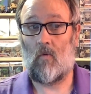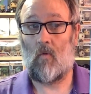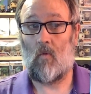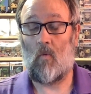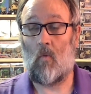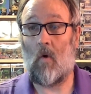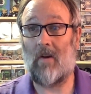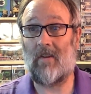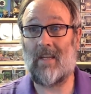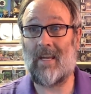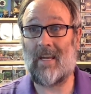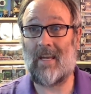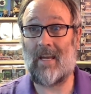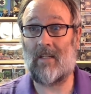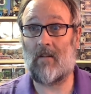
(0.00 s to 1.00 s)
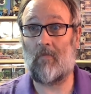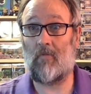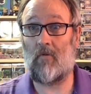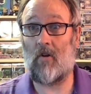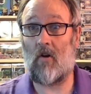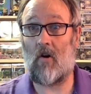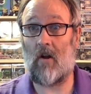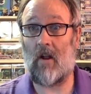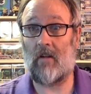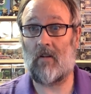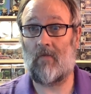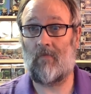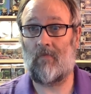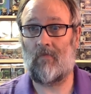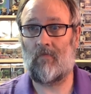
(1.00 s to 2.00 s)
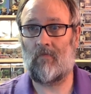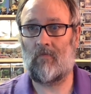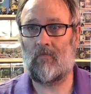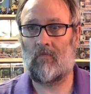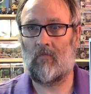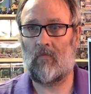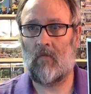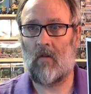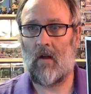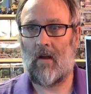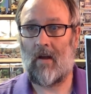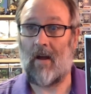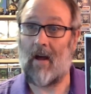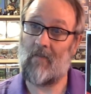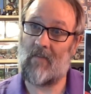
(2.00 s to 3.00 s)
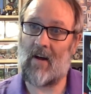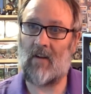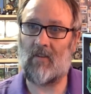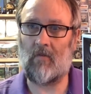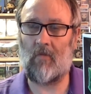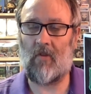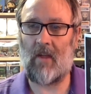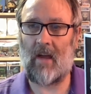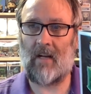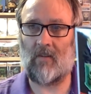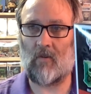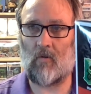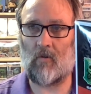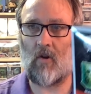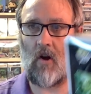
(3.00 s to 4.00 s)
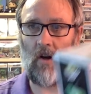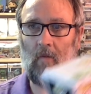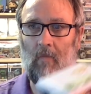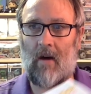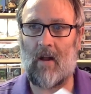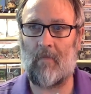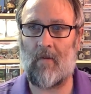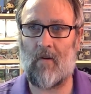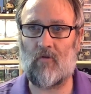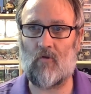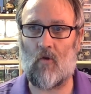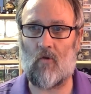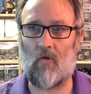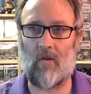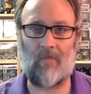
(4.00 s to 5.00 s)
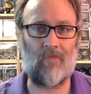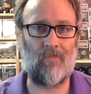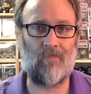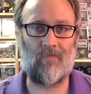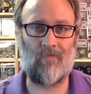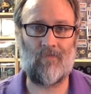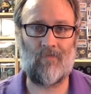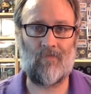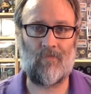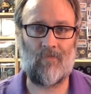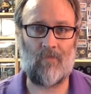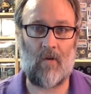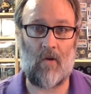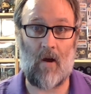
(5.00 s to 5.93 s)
What do you get to put on it? I found some things, and we'll talk about them here shortly. Be right